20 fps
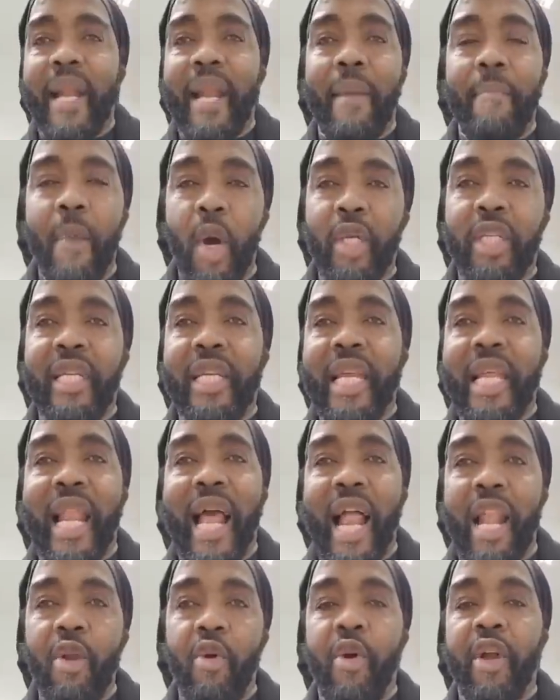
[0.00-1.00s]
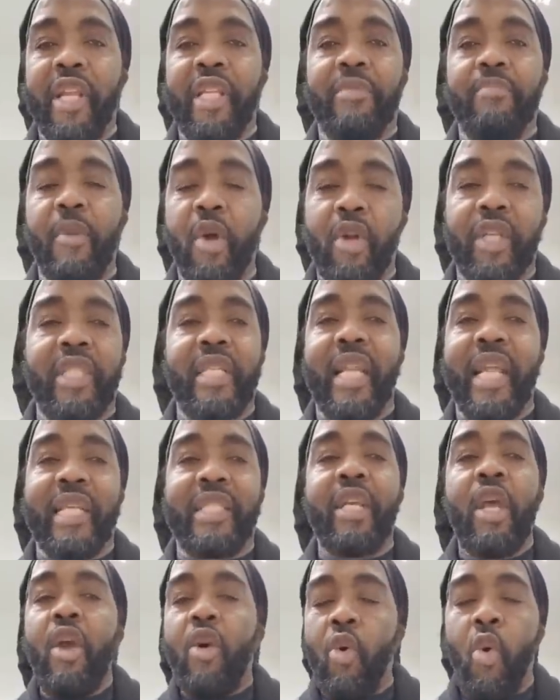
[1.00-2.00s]
Man and Bounty Killer alone is
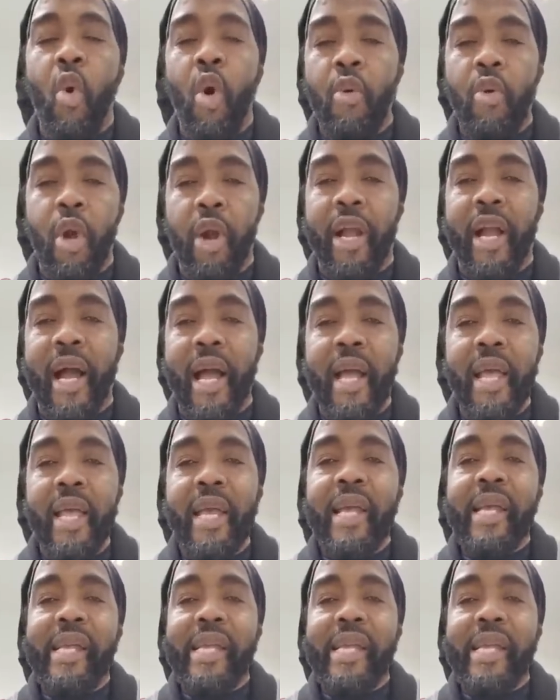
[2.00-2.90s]
Merciless co-worker.